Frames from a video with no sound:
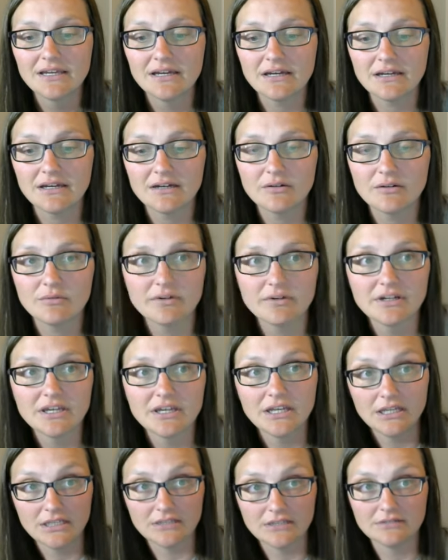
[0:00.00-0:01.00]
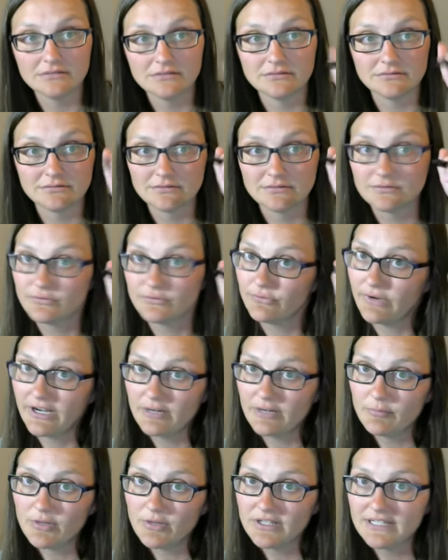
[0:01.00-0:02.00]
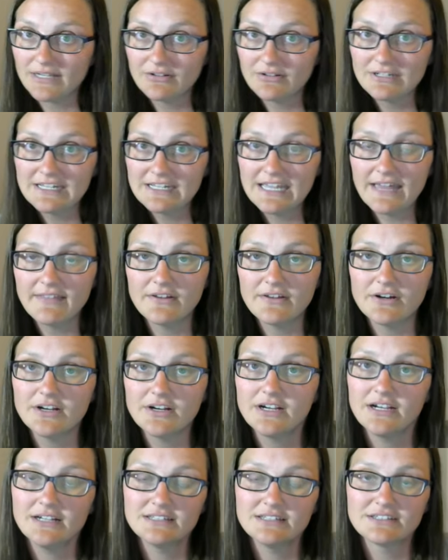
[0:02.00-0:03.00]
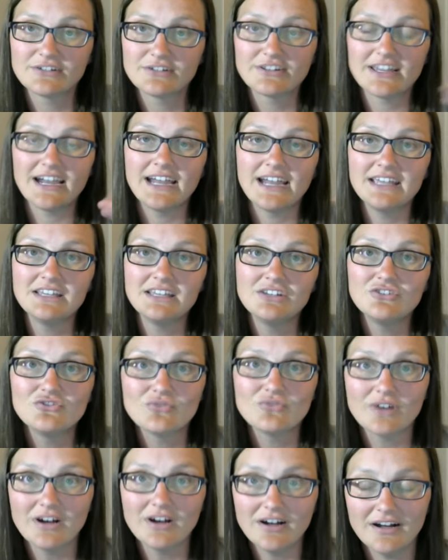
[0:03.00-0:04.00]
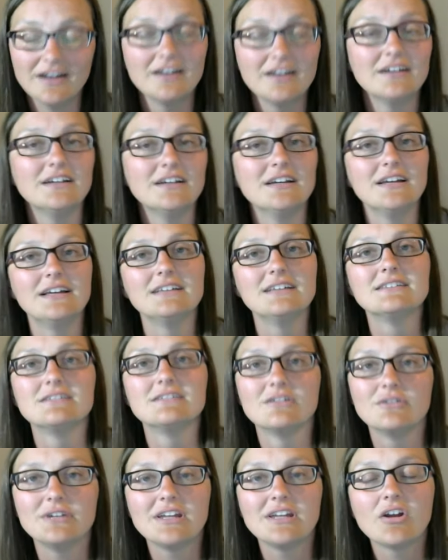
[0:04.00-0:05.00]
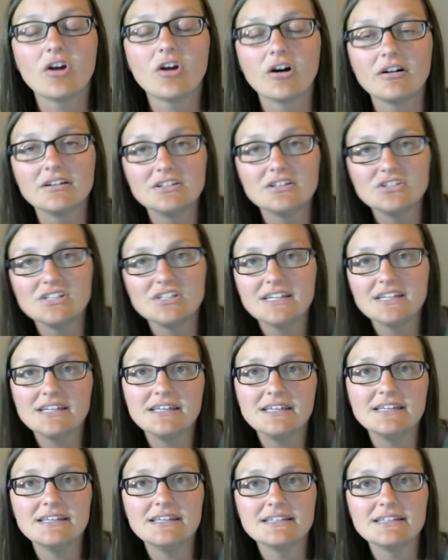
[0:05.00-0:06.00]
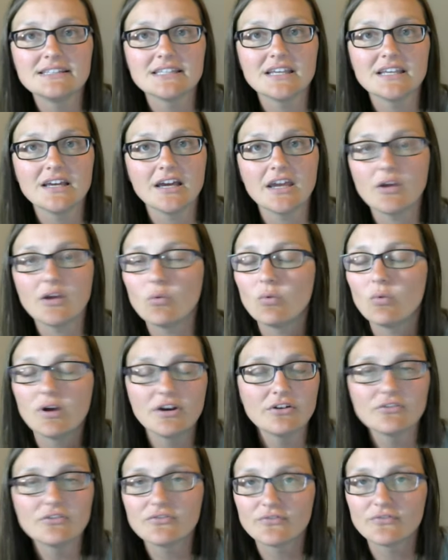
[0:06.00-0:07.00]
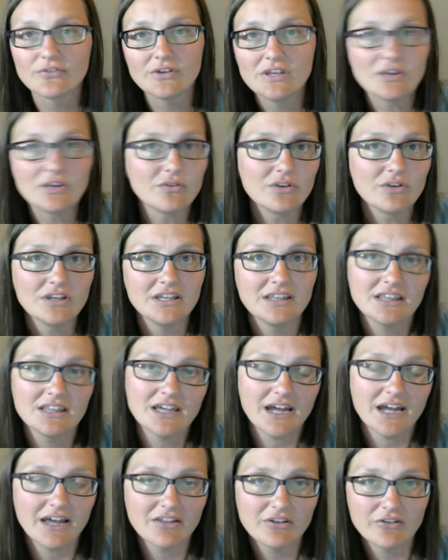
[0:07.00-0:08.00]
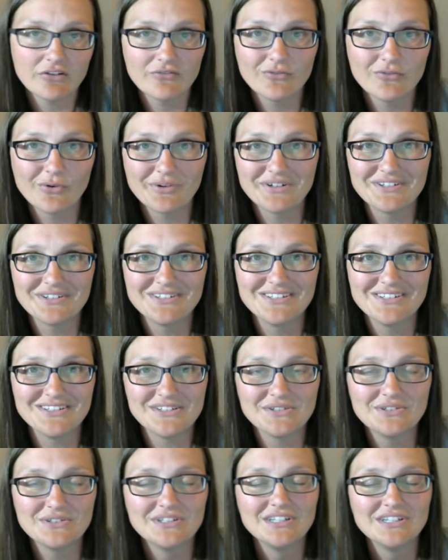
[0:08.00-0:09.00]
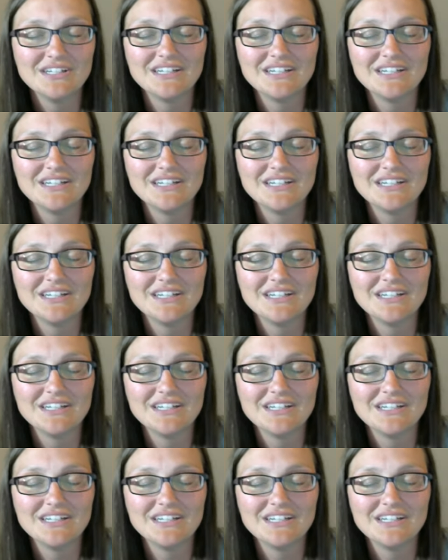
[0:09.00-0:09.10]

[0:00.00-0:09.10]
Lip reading: We're going to write them all down together so that I can draw. So, ecology is a wonderful unit that I look forward to